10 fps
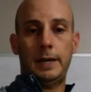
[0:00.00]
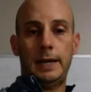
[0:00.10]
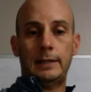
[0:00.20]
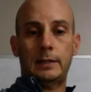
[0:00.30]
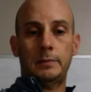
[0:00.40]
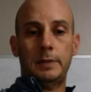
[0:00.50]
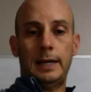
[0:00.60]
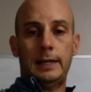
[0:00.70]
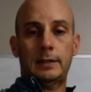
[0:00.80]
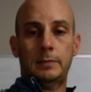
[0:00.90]
handsome,
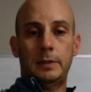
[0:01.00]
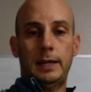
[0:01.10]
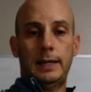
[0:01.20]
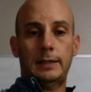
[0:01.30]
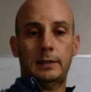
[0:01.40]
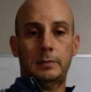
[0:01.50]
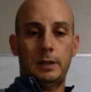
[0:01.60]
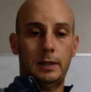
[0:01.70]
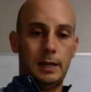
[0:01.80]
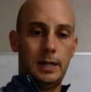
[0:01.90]
handsome, handsome,